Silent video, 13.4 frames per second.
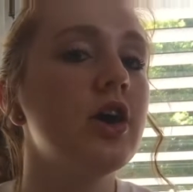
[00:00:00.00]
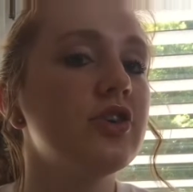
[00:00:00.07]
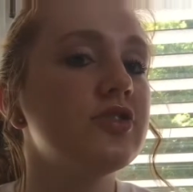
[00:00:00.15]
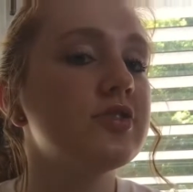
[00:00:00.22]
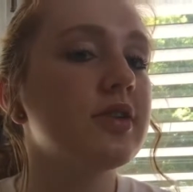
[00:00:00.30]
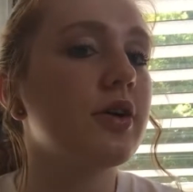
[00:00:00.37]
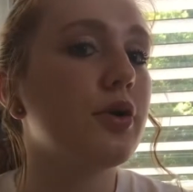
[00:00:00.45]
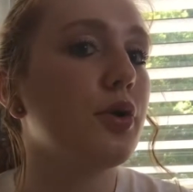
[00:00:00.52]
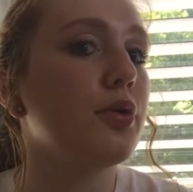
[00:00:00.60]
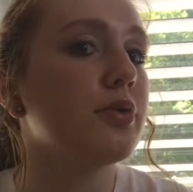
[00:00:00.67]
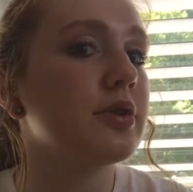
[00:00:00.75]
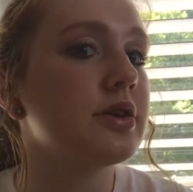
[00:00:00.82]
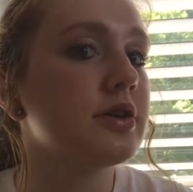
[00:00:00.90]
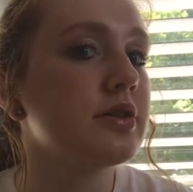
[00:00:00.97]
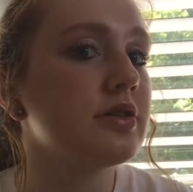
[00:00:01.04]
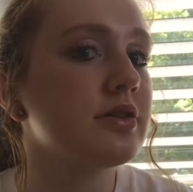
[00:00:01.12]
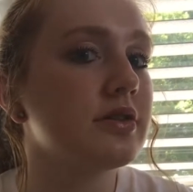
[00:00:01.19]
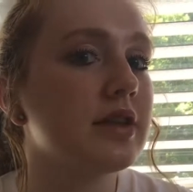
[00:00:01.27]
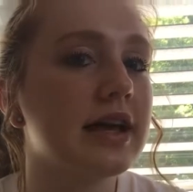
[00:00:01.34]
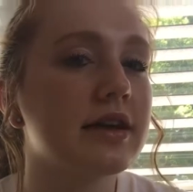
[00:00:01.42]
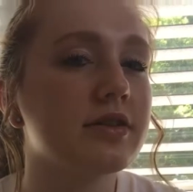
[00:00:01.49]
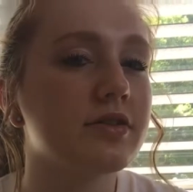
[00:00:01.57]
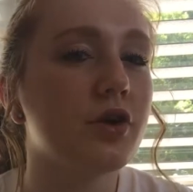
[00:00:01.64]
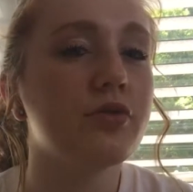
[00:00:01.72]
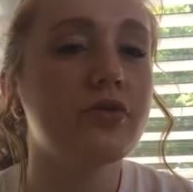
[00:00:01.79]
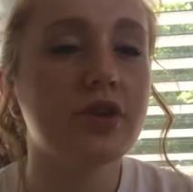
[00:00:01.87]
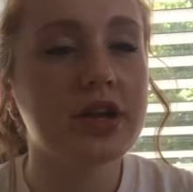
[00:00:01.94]
So like
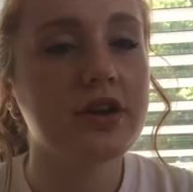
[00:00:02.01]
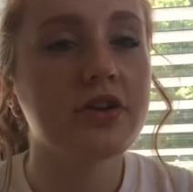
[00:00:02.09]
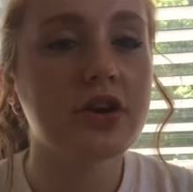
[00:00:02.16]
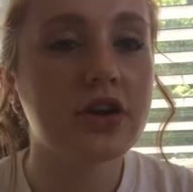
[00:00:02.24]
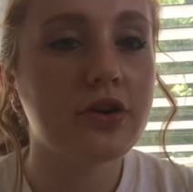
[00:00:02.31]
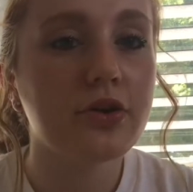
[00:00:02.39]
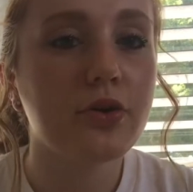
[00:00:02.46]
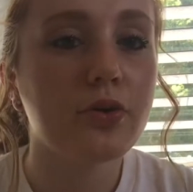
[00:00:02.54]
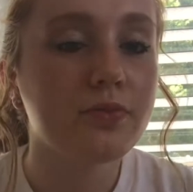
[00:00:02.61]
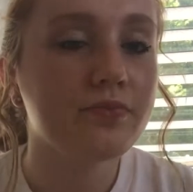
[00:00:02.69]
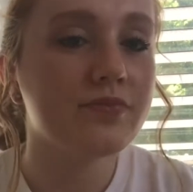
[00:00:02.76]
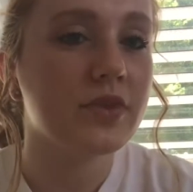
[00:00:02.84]
over a year ago,